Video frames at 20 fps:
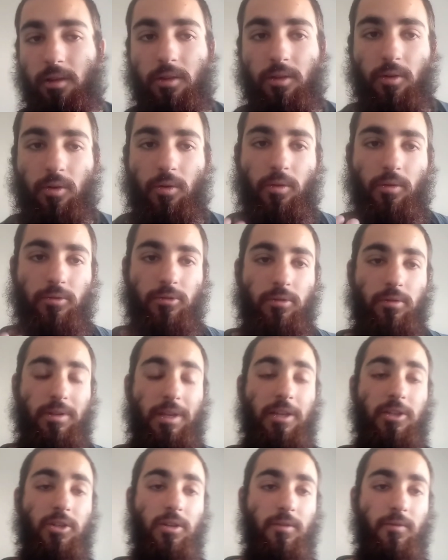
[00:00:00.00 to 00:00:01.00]
The whole
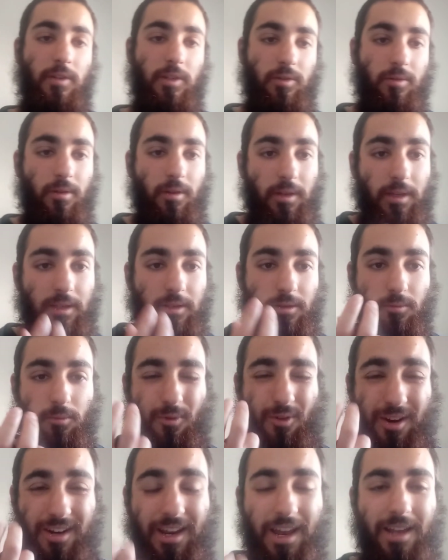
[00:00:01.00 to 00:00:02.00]
nation of Israel is
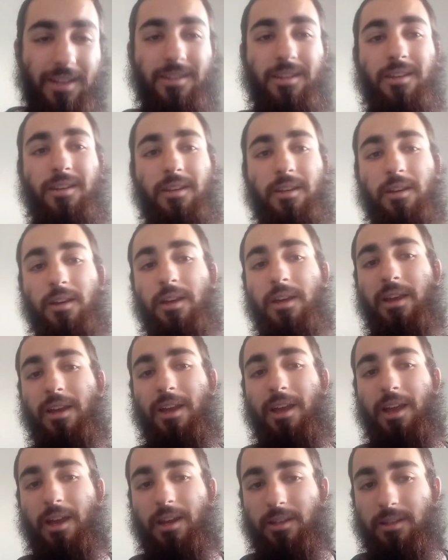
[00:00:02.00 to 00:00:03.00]
one entity.
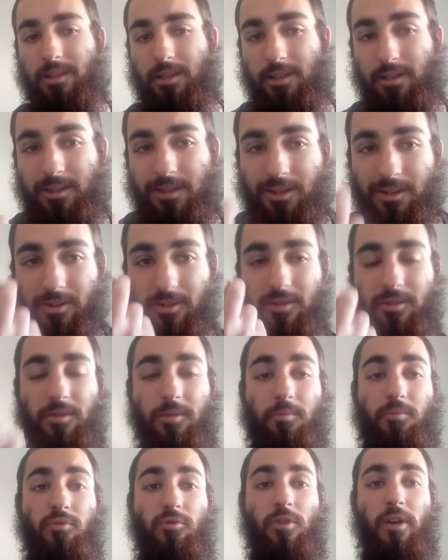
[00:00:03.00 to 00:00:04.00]
And it's considered the
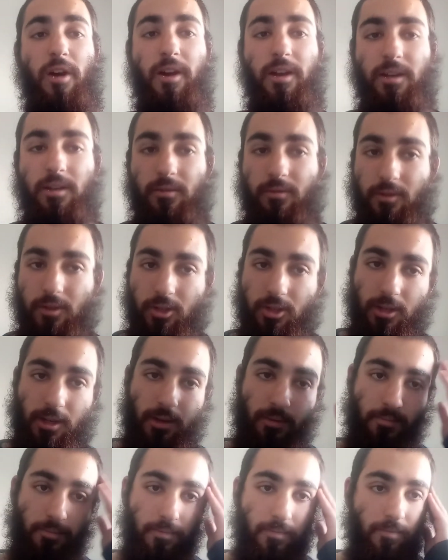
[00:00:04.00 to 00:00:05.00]
bride of
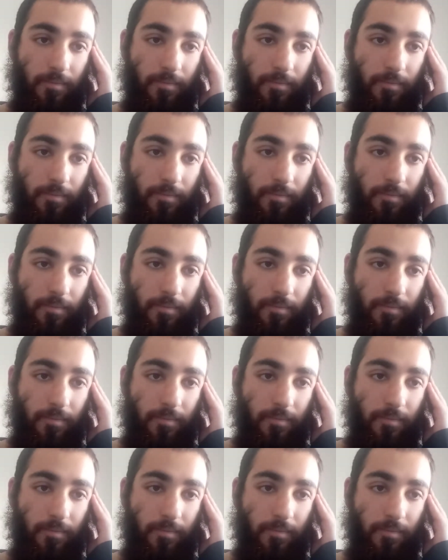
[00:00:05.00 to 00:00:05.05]
Hashem.